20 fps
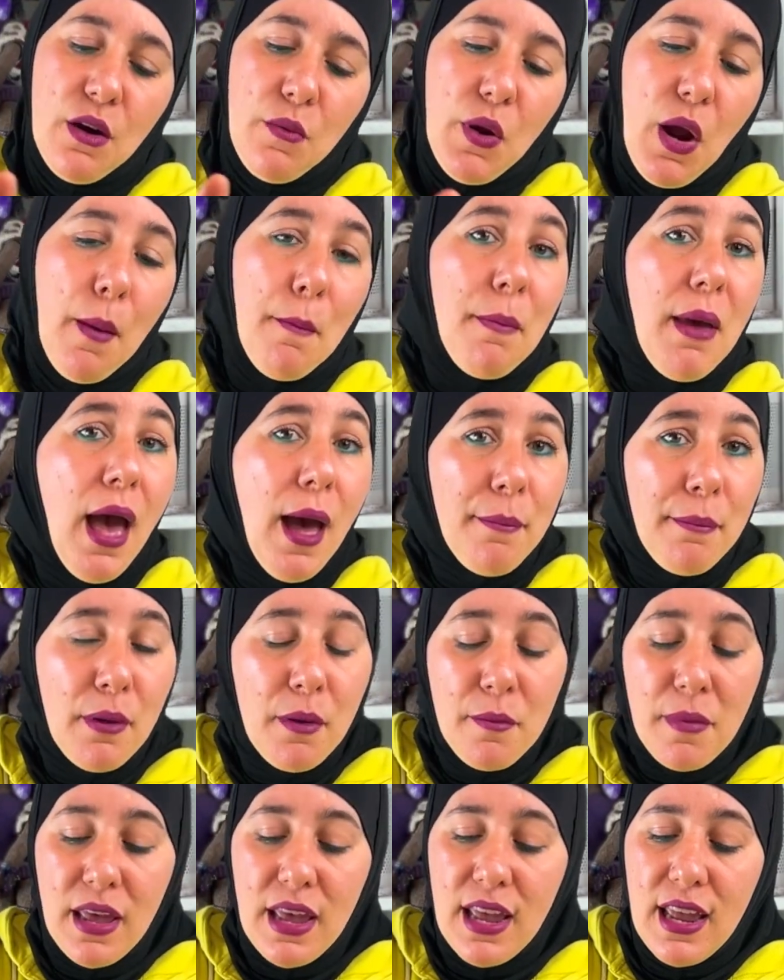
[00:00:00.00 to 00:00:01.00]
We got
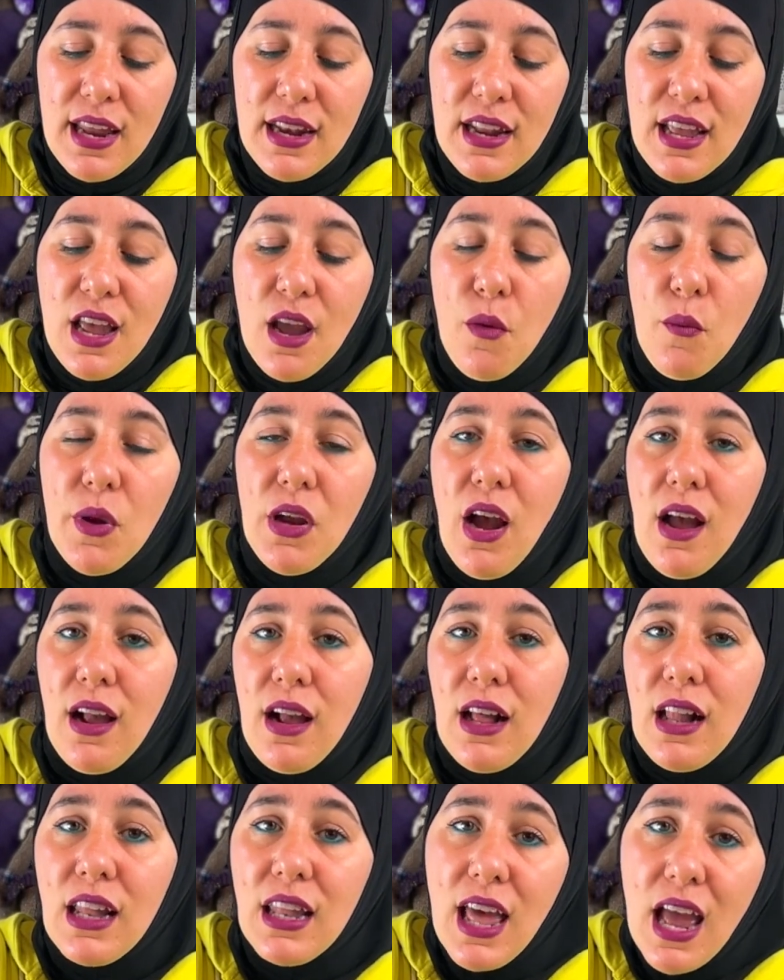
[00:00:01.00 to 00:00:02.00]
peppermint, we
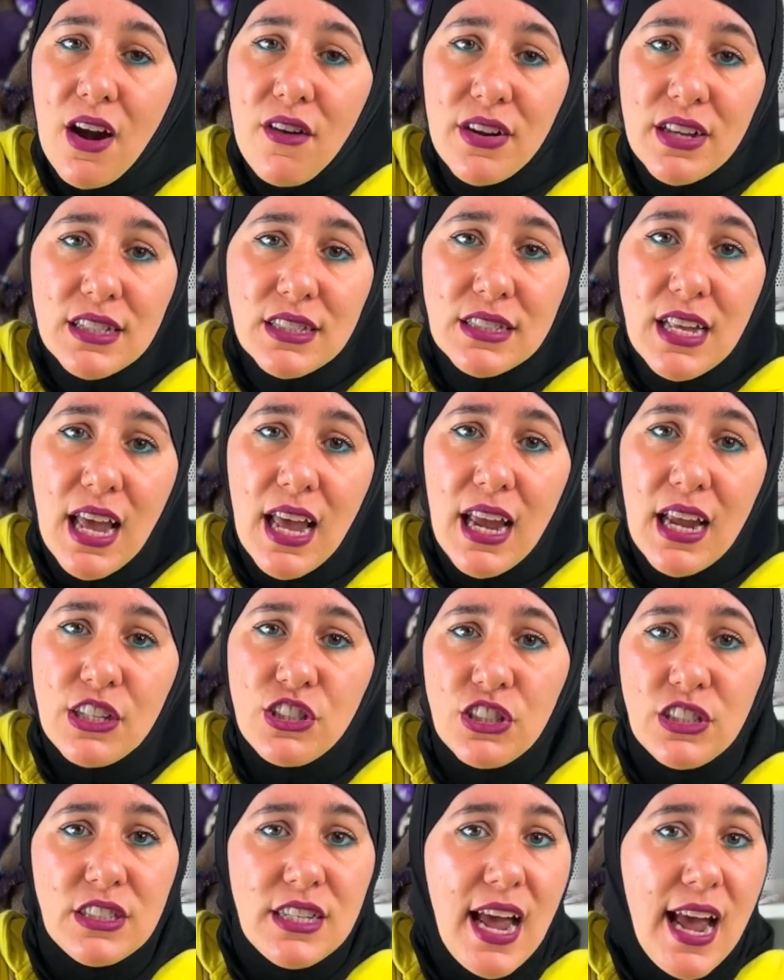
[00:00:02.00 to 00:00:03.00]
got clary
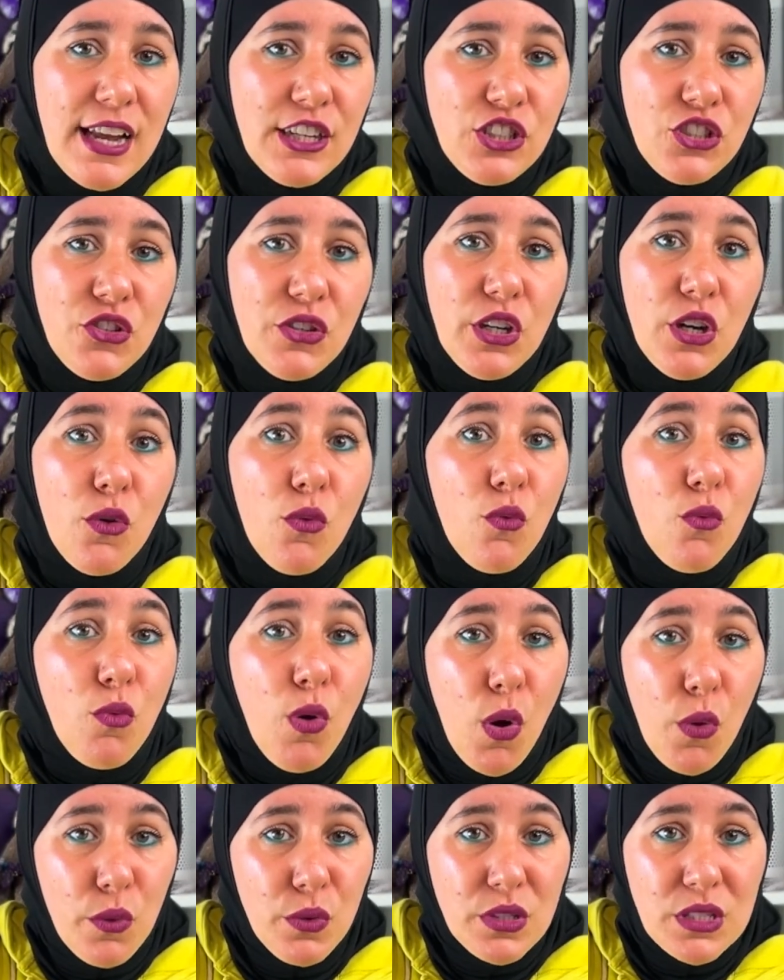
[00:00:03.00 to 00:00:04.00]
sage and tangerine and
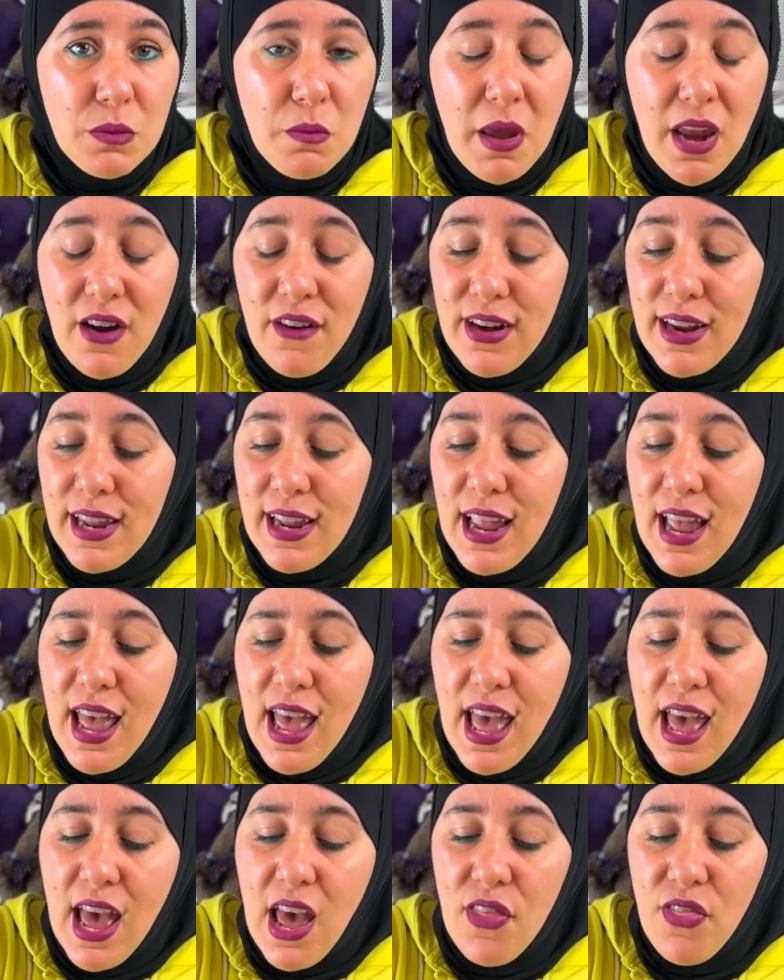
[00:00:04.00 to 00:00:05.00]
rosemary,
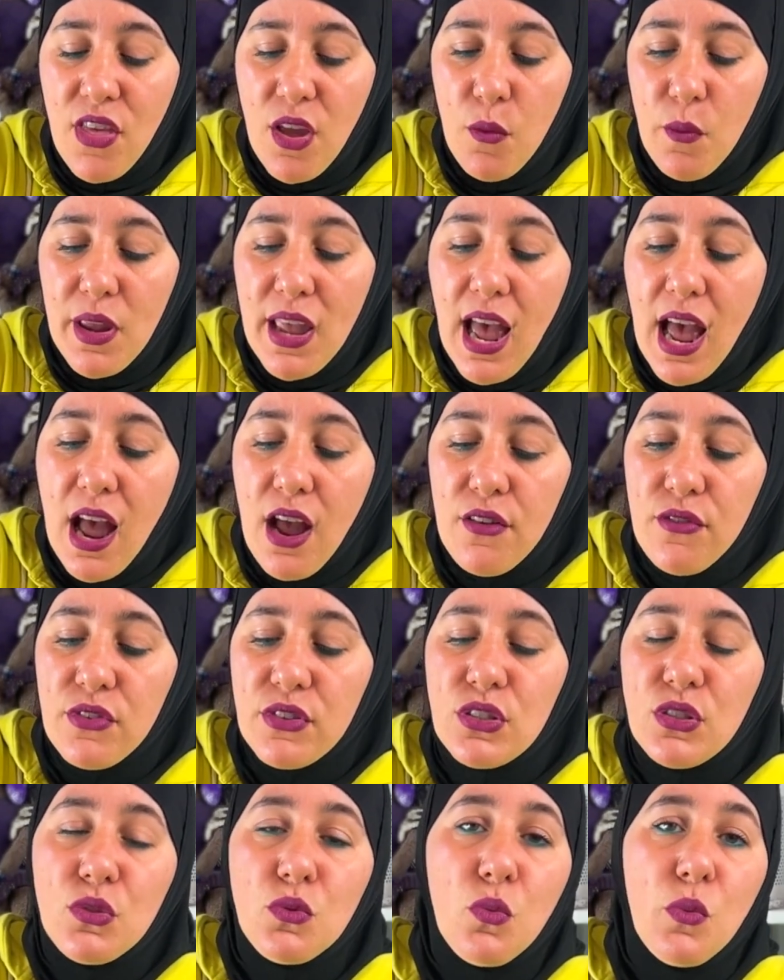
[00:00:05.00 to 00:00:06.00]
and then we
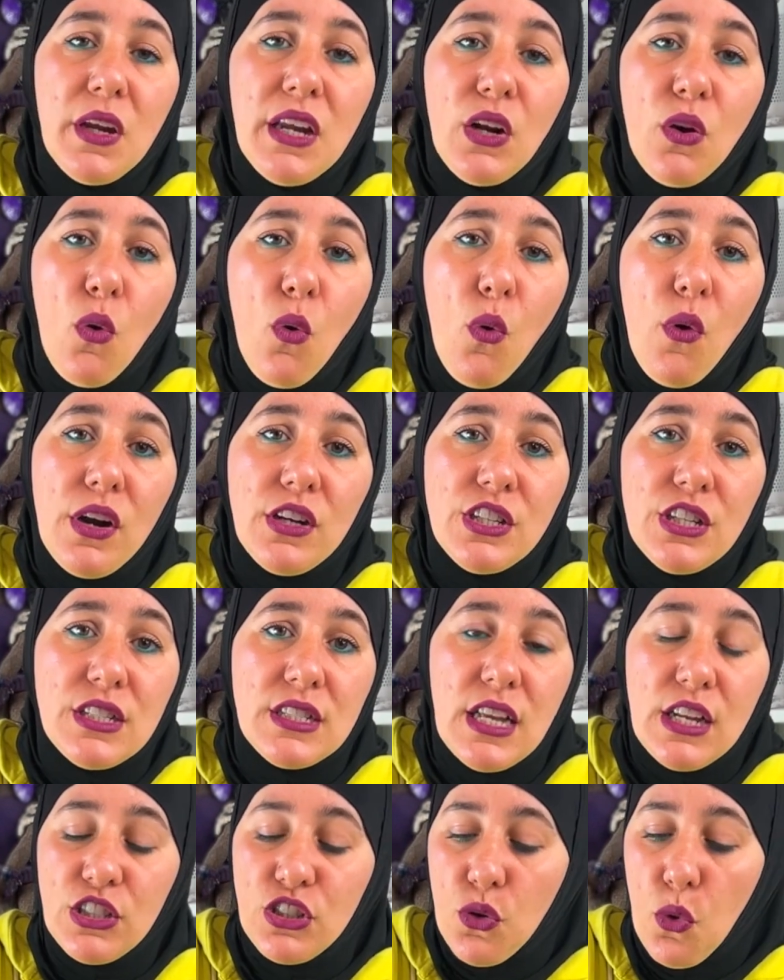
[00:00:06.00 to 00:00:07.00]
have sweet orange
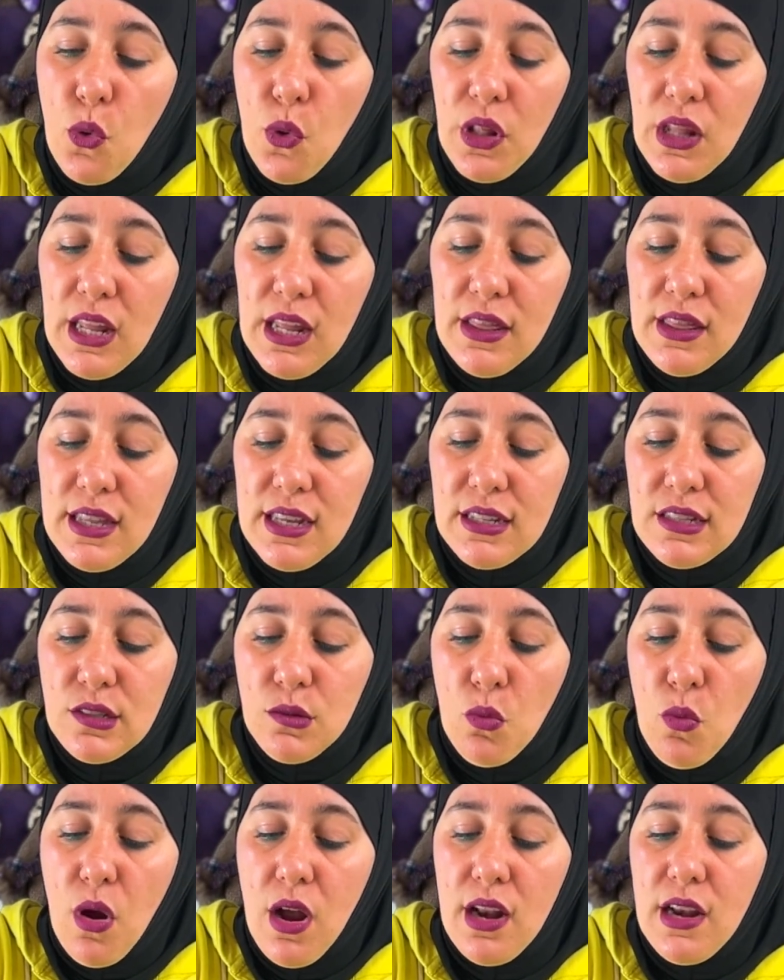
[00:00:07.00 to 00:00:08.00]
essential oil in
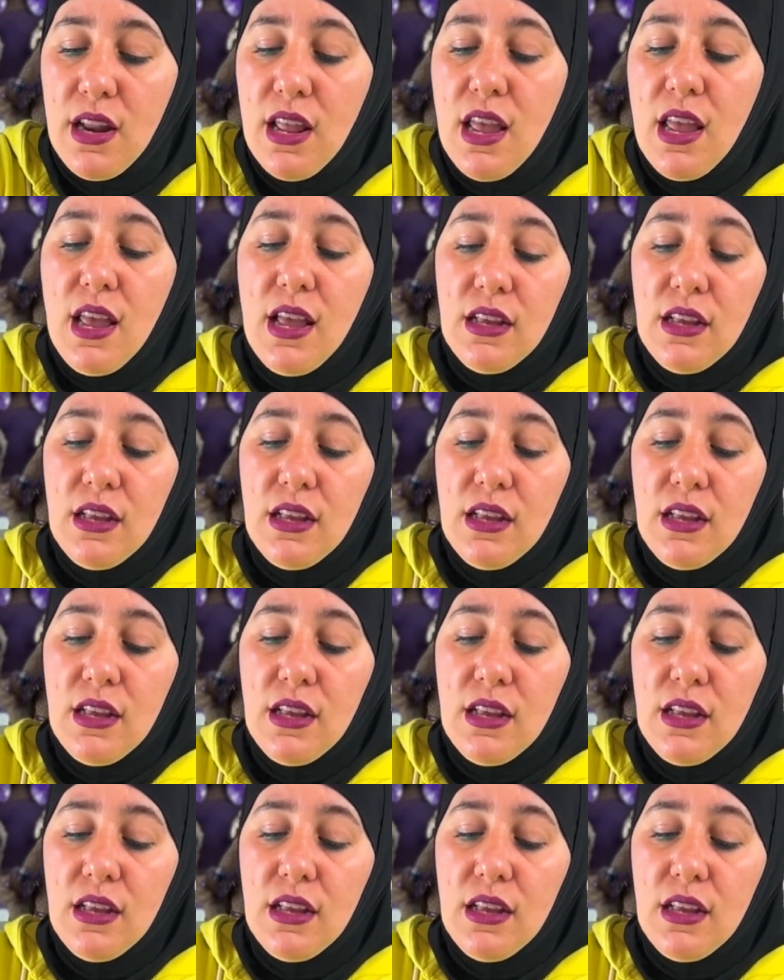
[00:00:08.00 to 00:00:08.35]
this one.